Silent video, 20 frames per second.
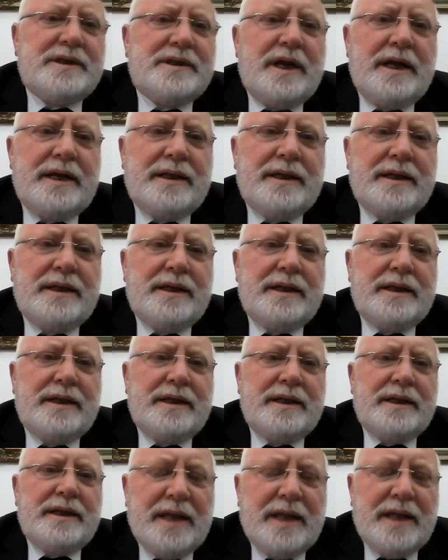I would
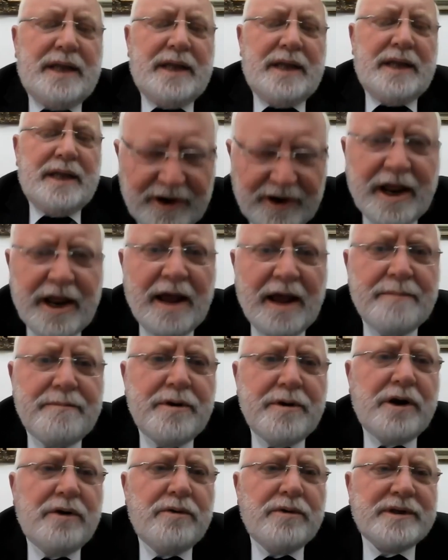say that it is very
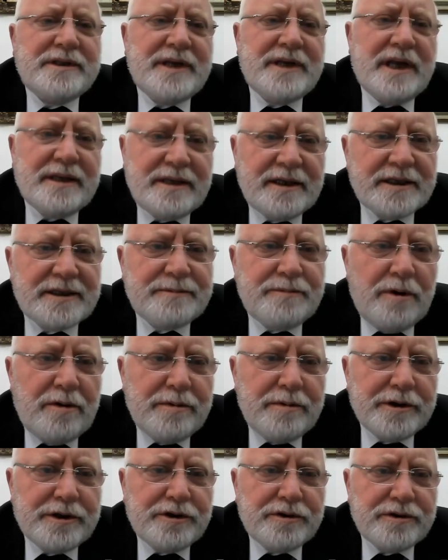ambiguous at
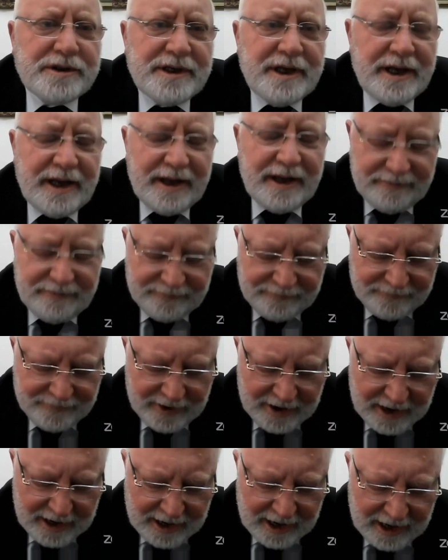this moment to see
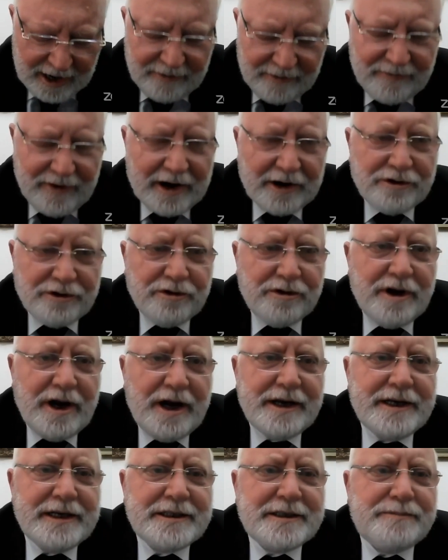if
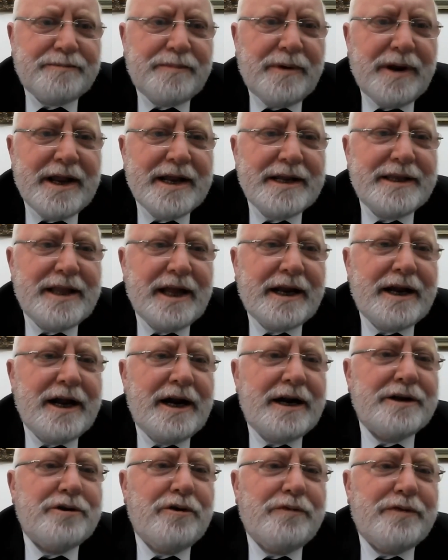Erdogan is playing the
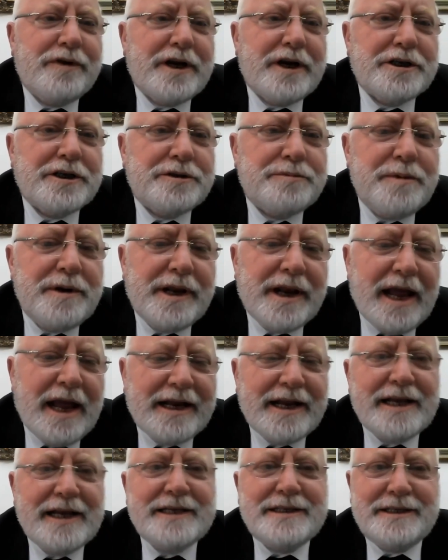card of Kashmir
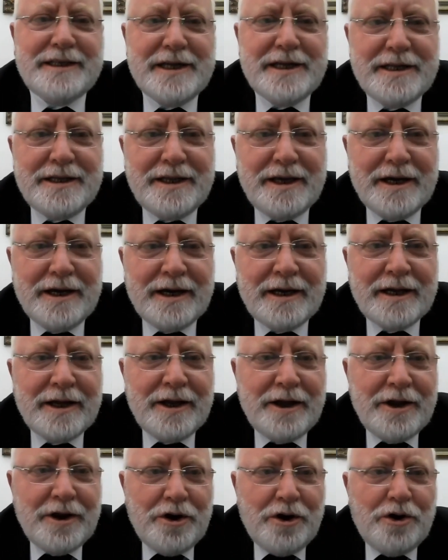against India
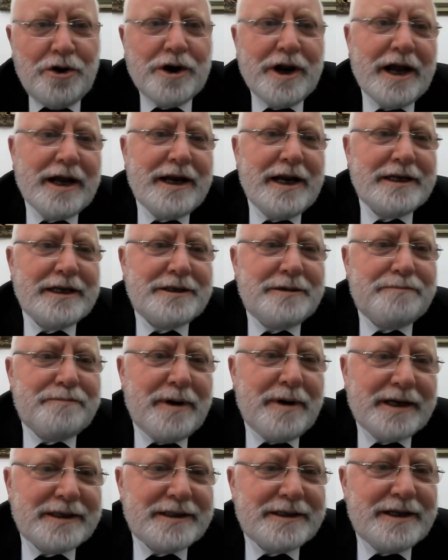or against
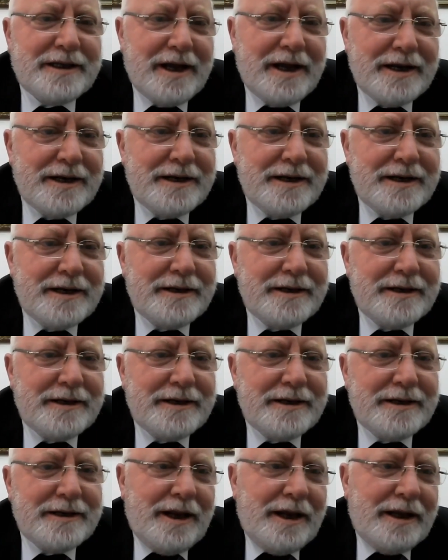Pakistan.
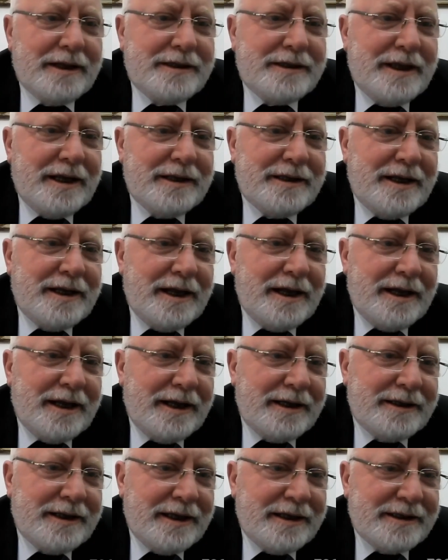And
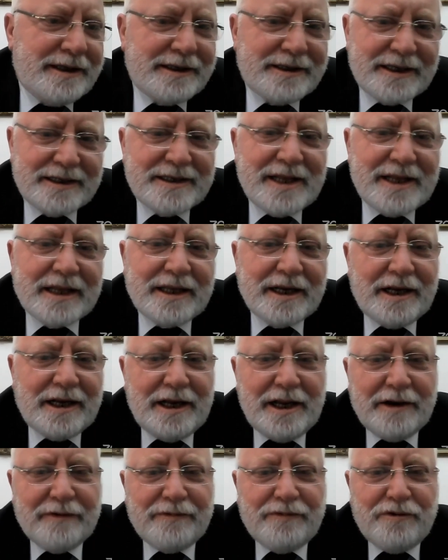this is
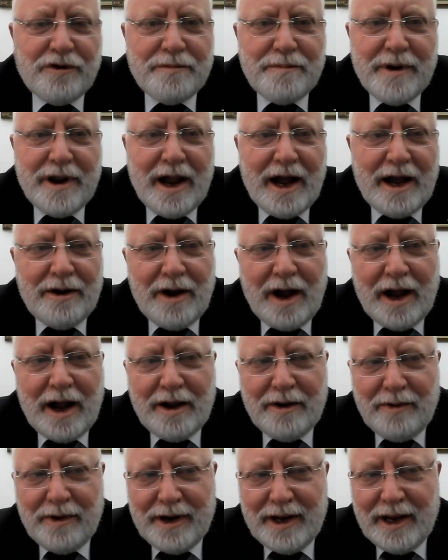not clear for me.
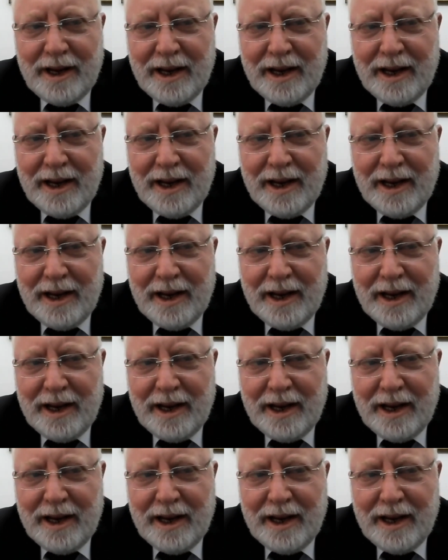I